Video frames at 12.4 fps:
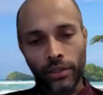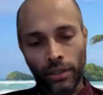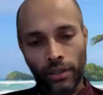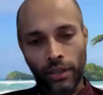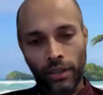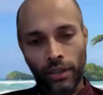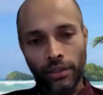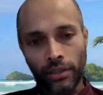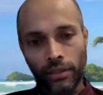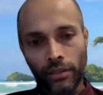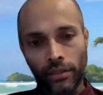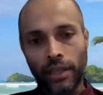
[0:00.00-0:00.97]
technology
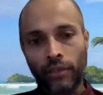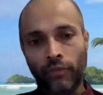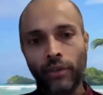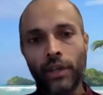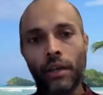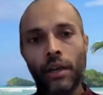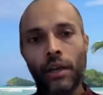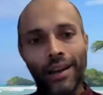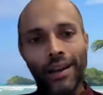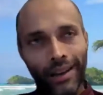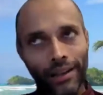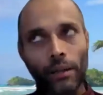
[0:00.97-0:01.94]
to kind of
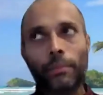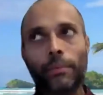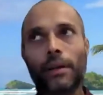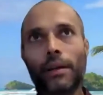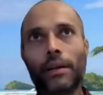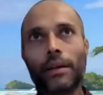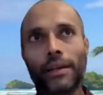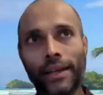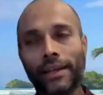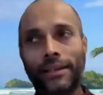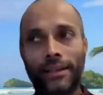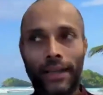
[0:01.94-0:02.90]
help get
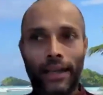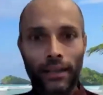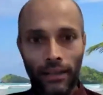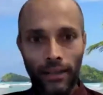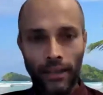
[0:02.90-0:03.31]
data.